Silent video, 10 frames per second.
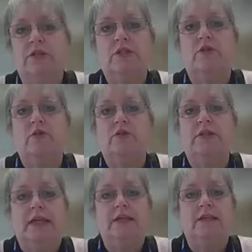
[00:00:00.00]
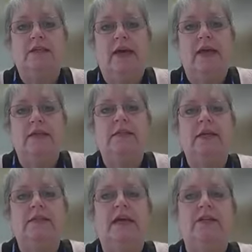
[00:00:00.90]
to schools these days,
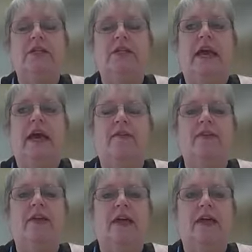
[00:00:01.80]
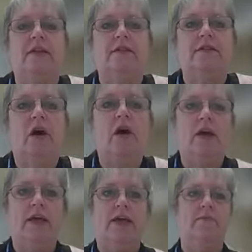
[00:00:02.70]
is actually having that
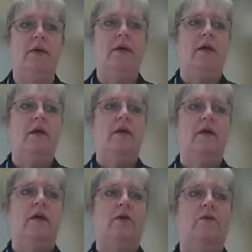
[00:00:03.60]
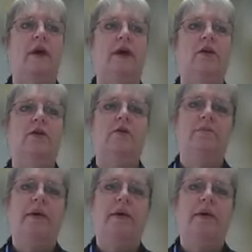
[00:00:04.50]
time where you can